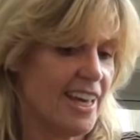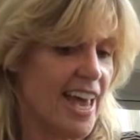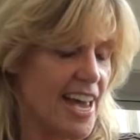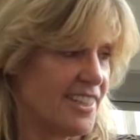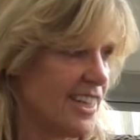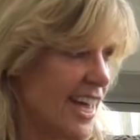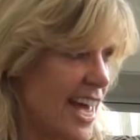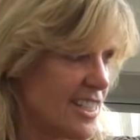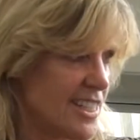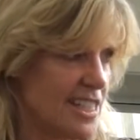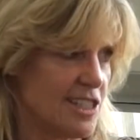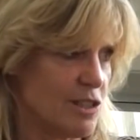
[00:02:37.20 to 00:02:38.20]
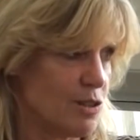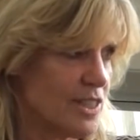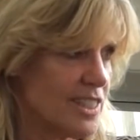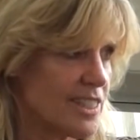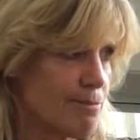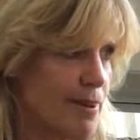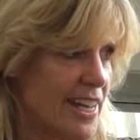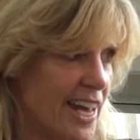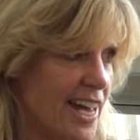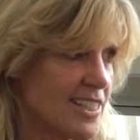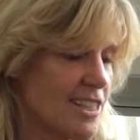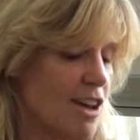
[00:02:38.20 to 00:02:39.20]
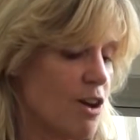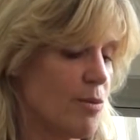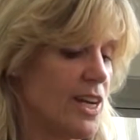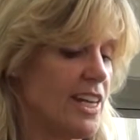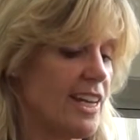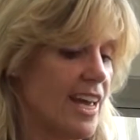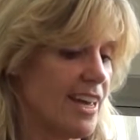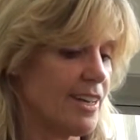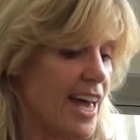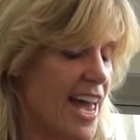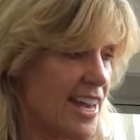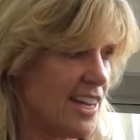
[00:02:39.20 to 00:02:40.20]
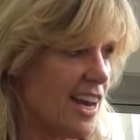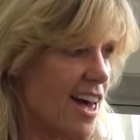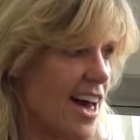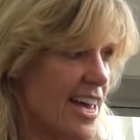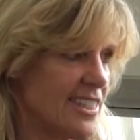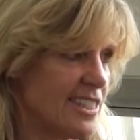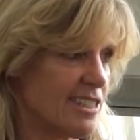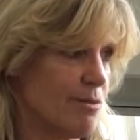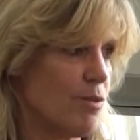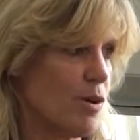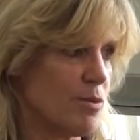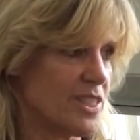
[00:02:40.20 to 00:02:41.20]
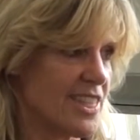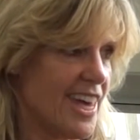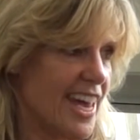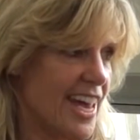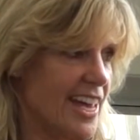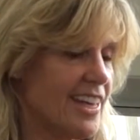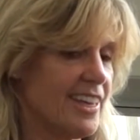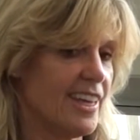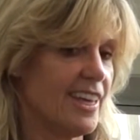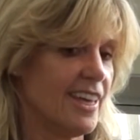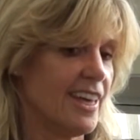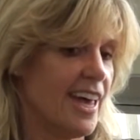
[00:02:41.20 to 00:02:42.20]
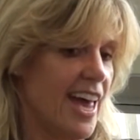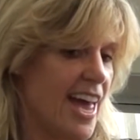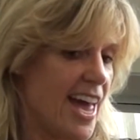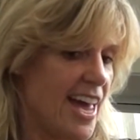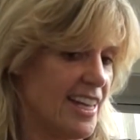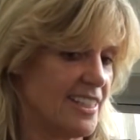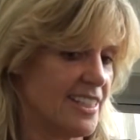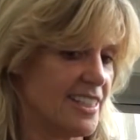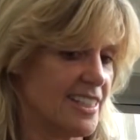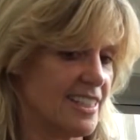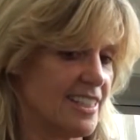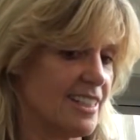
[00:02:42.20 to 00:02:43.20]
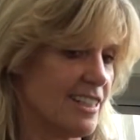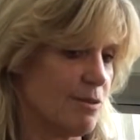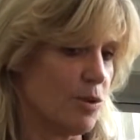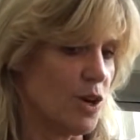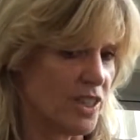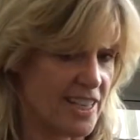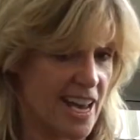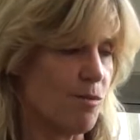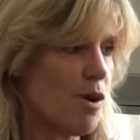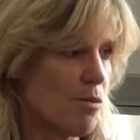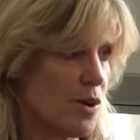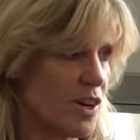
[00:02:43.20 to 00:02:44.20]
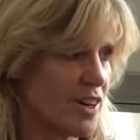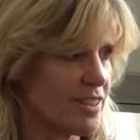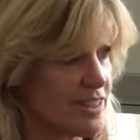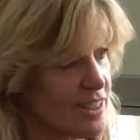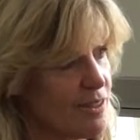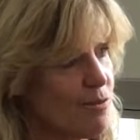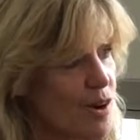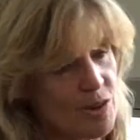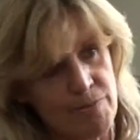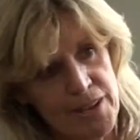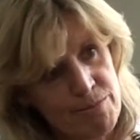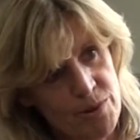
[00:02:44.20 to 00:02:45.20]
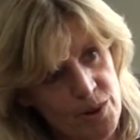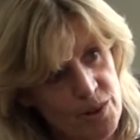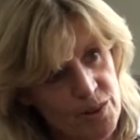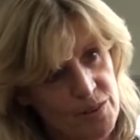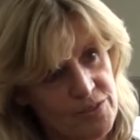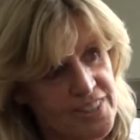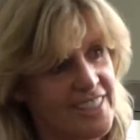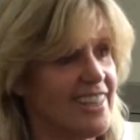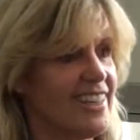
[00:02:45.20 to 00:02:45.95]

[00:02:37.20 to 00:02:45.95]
and engage their students better, so we analysed what was there and worked out what worked, what could be improved,